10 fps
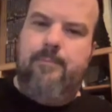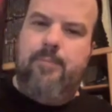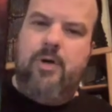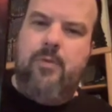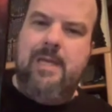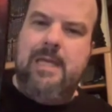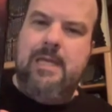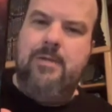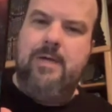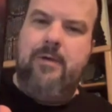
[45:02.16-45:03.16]
Pertwee
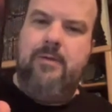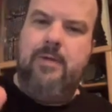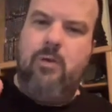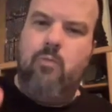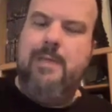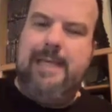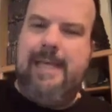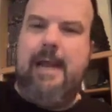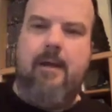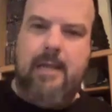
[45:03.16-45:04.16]
and Troughton, they really
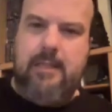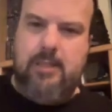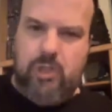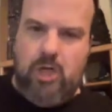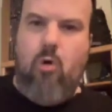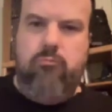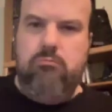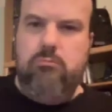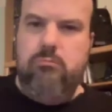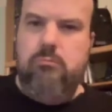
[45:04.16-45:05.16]
carry the show.
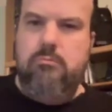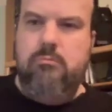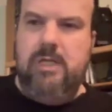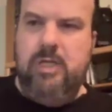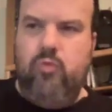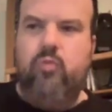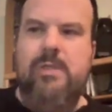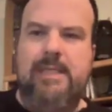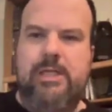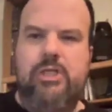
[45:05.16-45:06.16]
It's
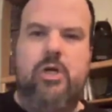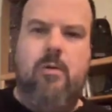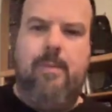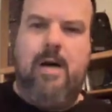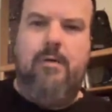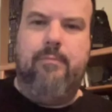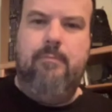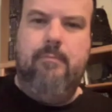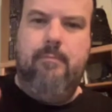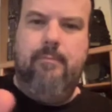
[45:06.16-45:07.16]
really a show about
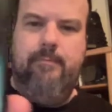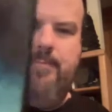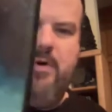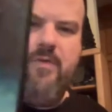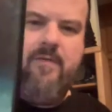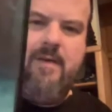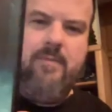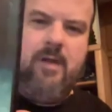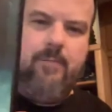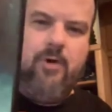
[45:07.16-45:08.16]
both of them.
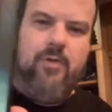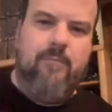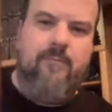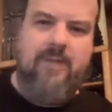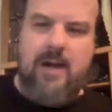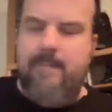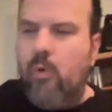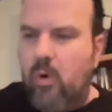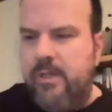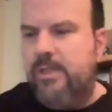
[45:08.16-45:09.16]
They're both very
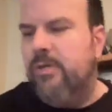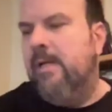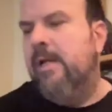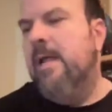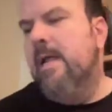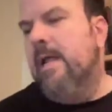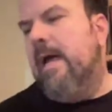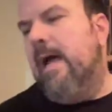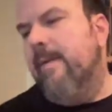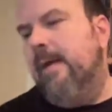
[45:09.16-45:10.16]
important to it.
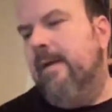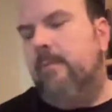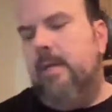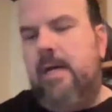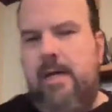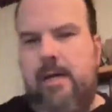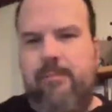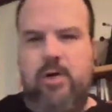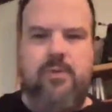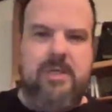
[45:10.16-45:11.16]
I mean,
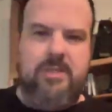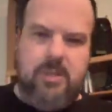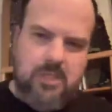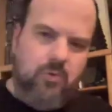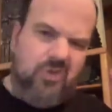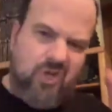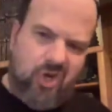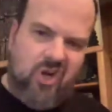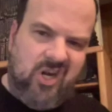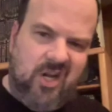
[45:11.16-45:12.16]
Pertwee, since he was the
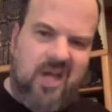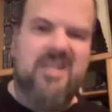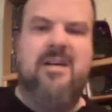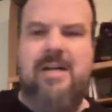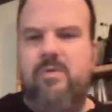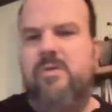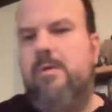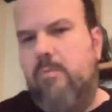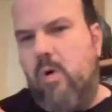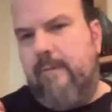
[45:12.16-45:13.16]
current Doctor, he was a
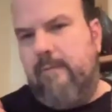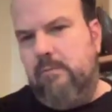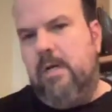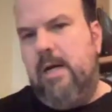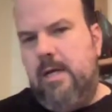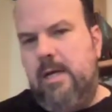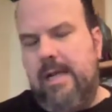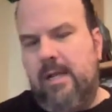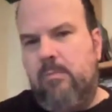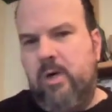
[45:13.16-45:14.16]
little more had
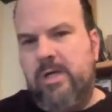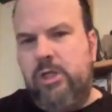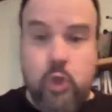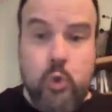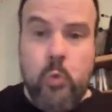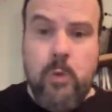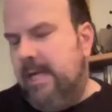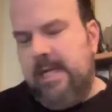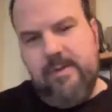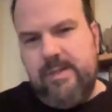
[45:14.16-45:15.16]
a little more to do,
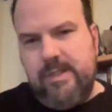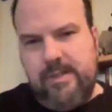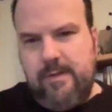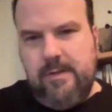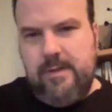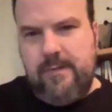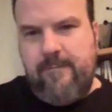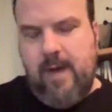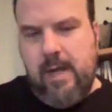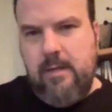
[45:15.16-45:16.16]
and it was just a
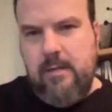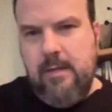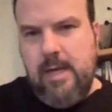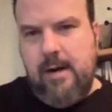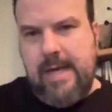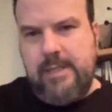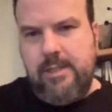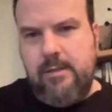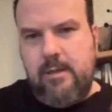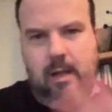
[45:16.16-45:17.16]
fun interaction
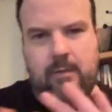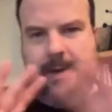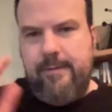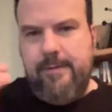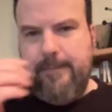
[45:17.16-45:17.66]
all around.